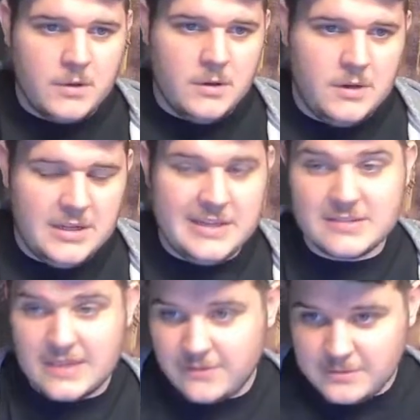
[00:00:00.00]
It
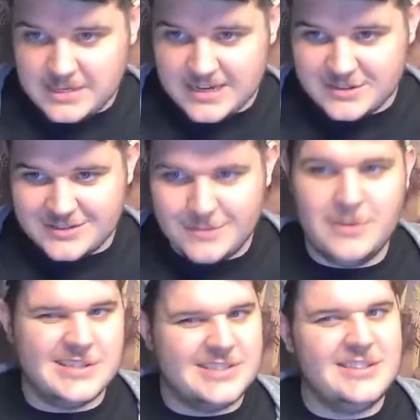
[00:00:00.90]
does have limitations,
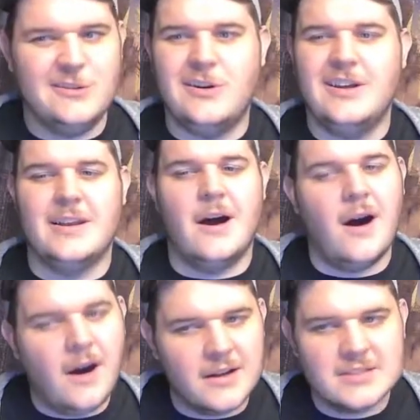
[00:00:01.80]
but it's still an
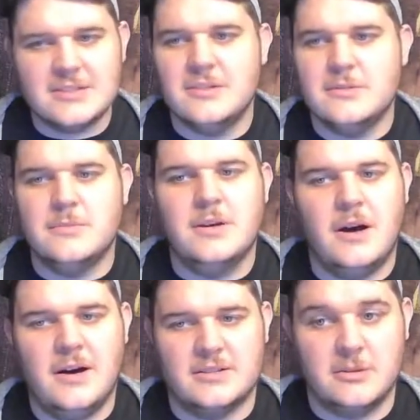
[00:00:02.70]
awesome
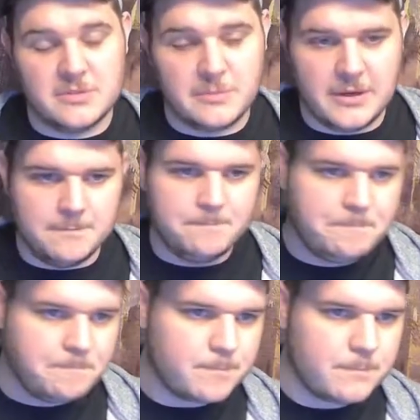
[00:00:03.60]
spell.
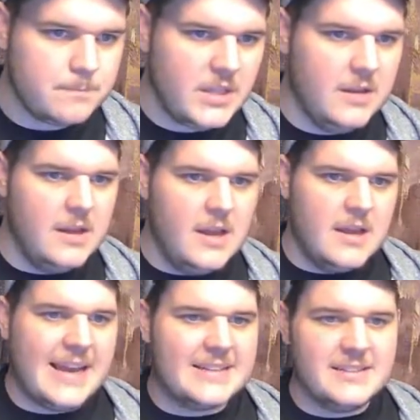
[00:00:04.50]

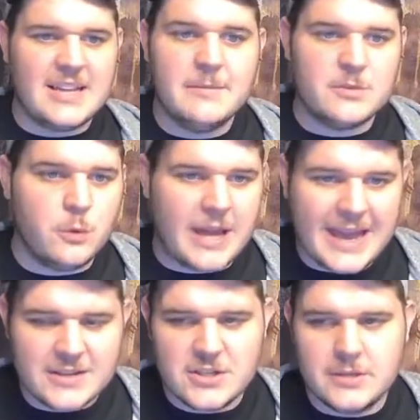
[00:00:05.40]
Casting time is 1
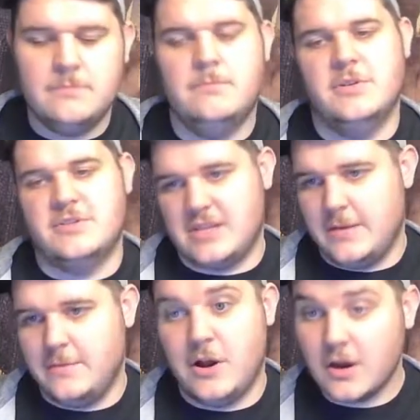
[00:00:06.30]
action. Most of the
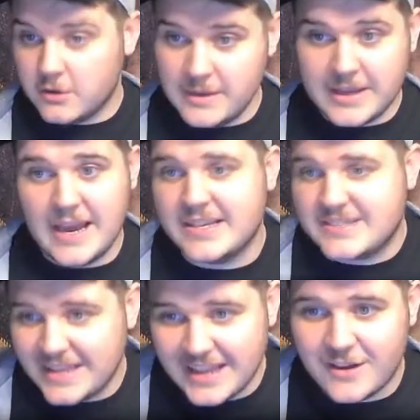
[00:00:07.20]
time you're not going to be
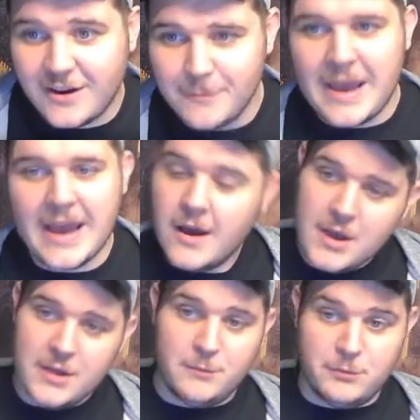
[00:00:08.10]
casting in combat.
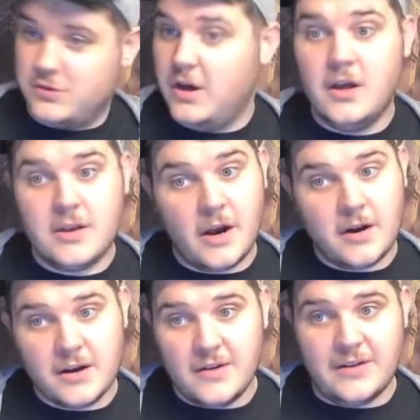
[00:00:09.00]
It was not
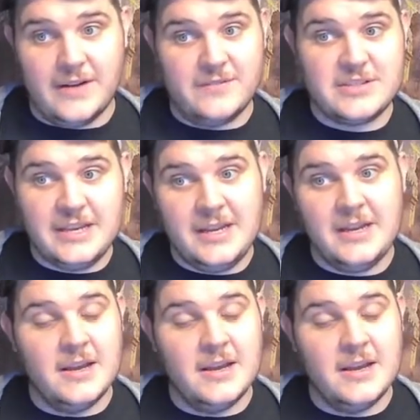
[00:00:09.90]
unheard of. I've seen